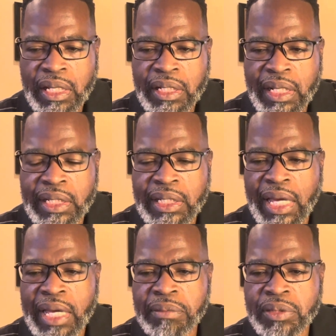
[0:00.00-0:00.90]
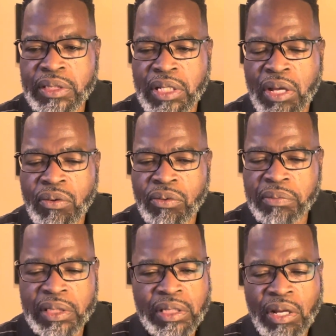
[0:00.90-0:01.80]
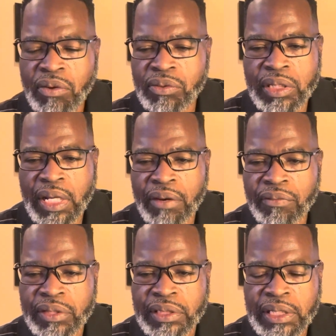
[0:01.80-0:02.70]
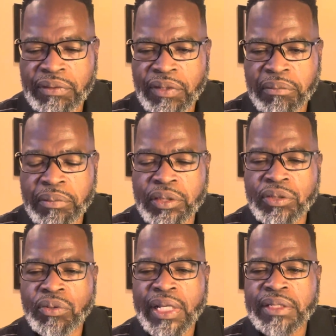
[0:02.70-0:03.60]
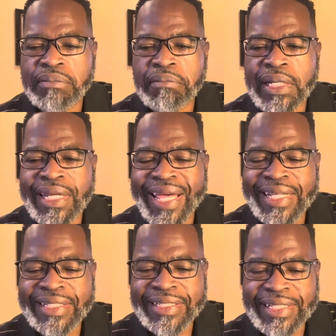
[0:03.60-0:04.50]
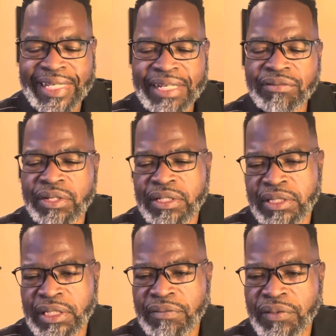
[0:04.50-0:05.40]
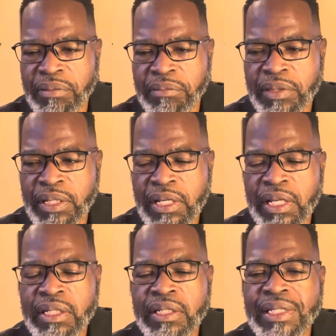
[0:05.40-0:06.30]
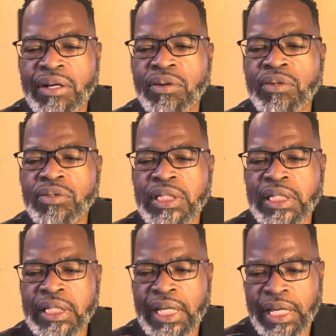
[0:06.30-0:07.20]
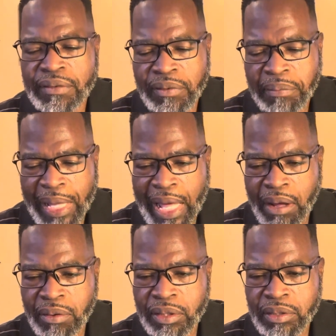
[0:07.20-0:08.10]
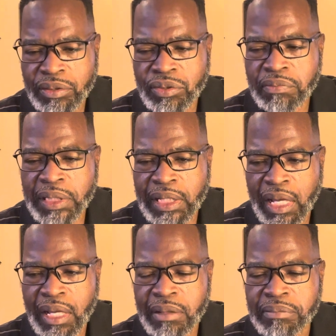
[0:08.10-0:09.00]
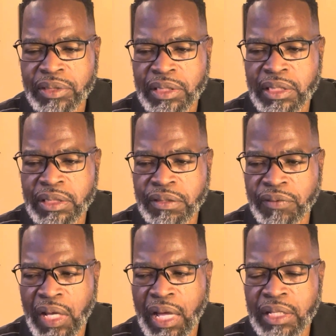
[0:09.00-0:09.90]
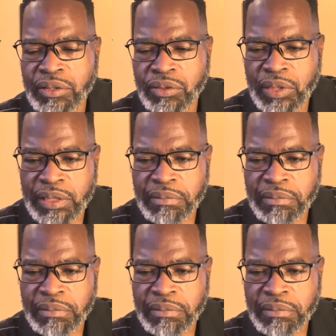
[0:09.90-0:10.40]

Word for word: that he came to his own, but his own did not receive him, but to as many as did receive him, to those he gave the power to become sons of God, to as